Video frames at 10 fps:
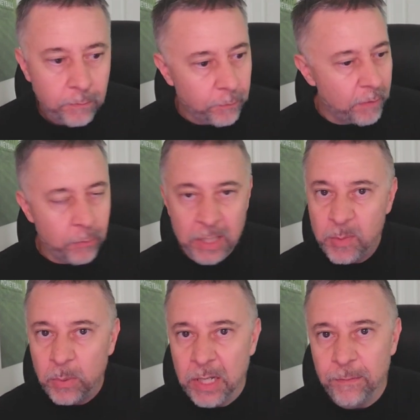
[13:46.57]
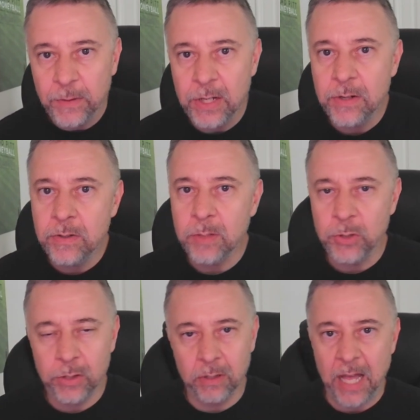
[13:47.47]
For everyone that's been playing it for years, I'm
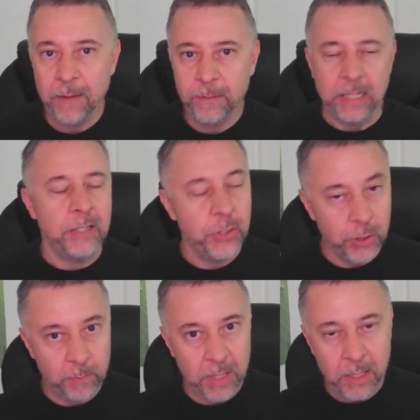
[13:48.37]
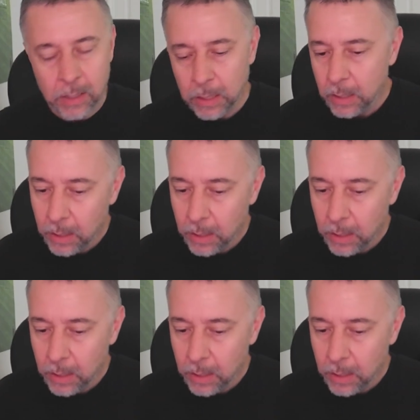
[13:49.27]
sure you're laughing, and you should be.